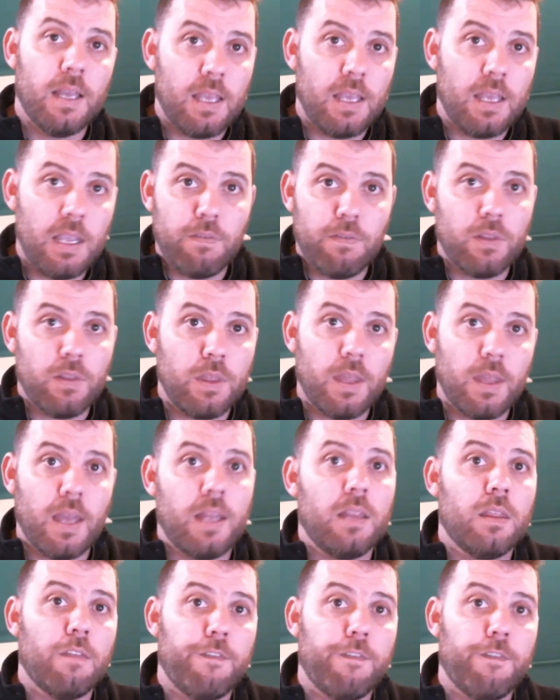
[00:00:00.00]
even
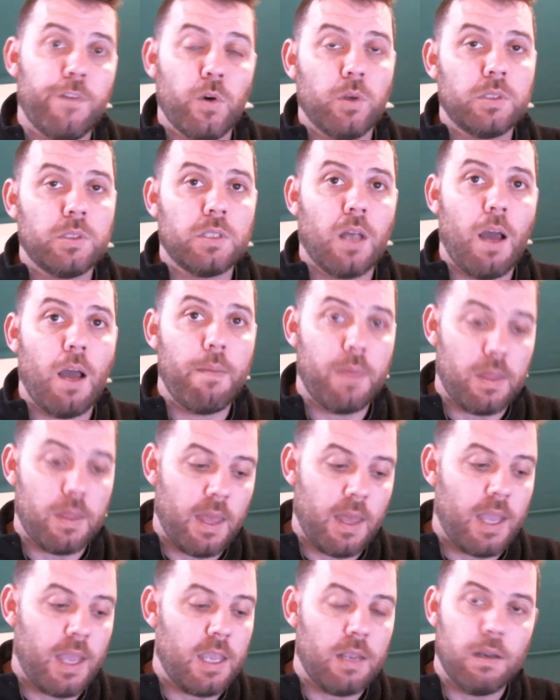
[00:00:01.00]
then, the first time that
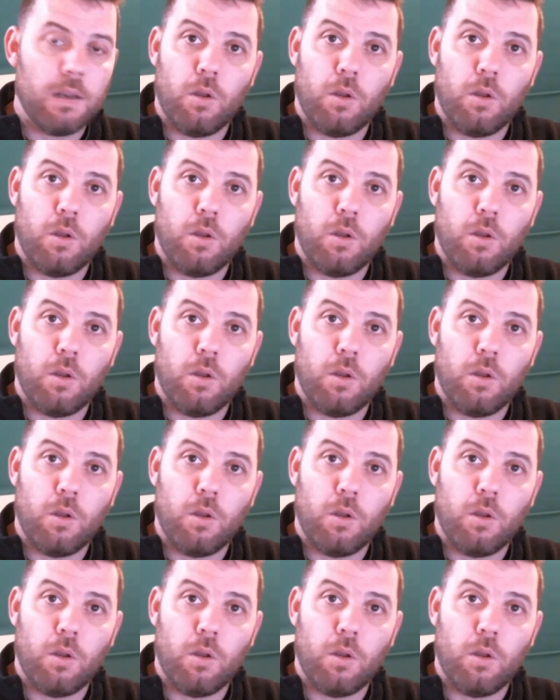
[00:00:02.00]
they